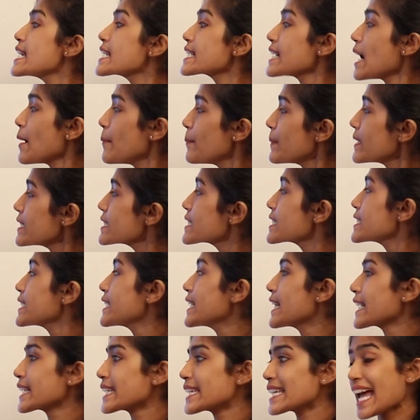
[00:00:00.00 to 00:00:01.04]
committed
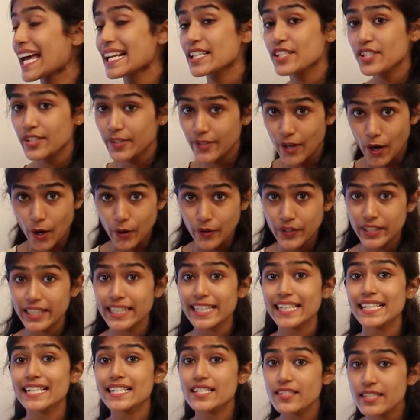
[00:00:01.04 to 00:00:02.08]
in a
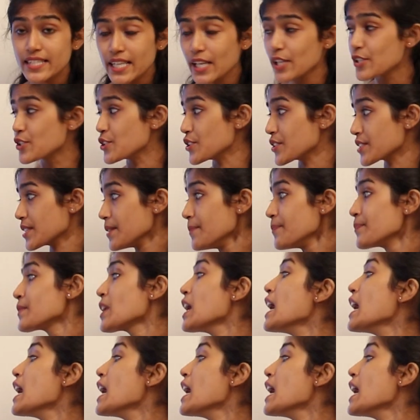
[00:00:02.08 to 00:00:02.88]
categorical syllogism